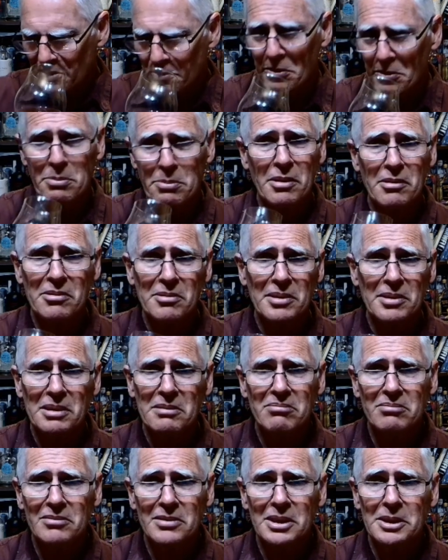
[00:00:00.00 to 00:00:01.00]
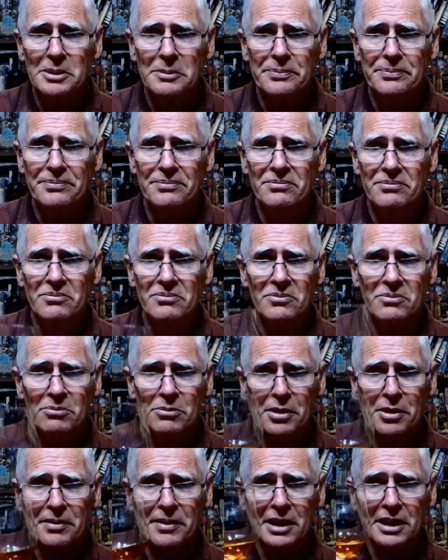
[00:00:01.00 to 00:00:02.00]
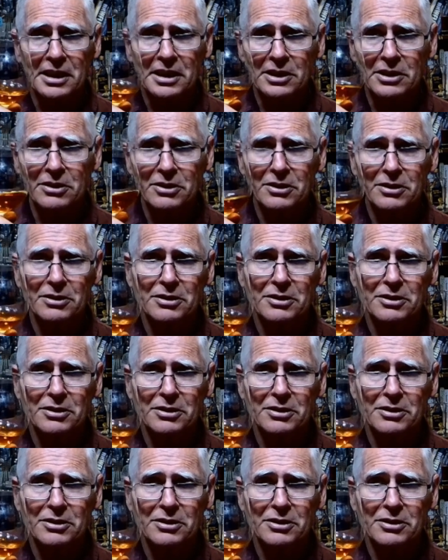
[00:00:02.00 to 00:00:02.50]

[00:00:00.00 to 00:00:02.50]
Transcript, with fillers: But apart from that, yeah, perfectly,